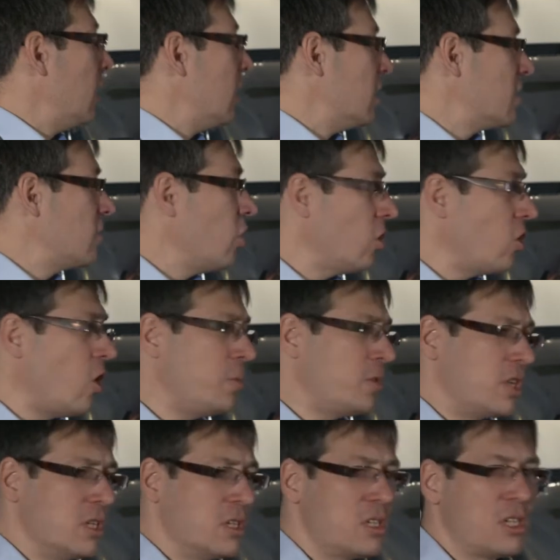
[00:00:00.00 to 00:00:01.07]
Stock
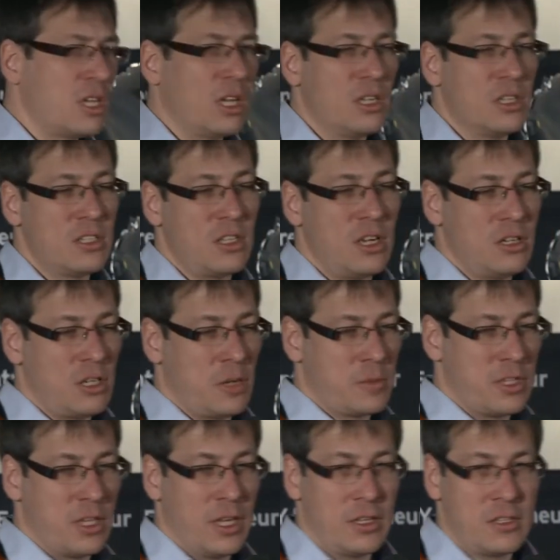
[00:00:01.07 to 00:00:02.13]
options,
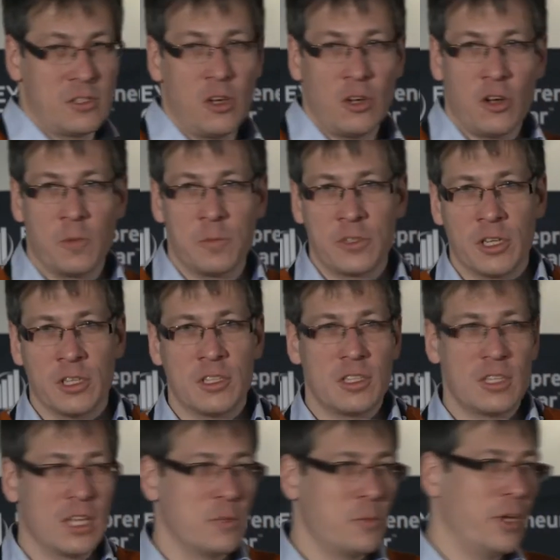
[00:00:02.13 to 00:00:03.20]
startups like stock
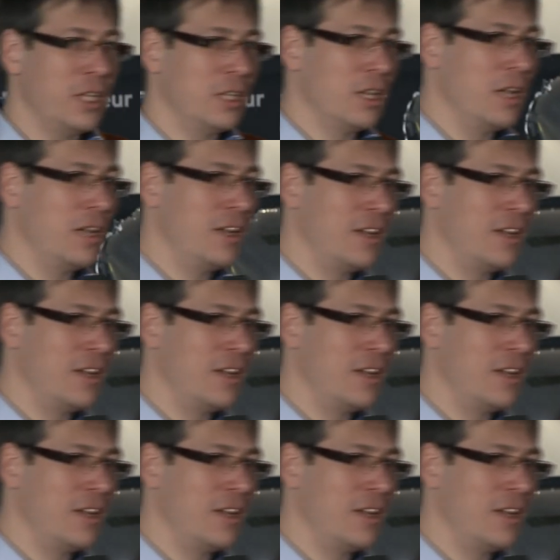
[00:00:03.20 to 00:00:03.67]
options as well.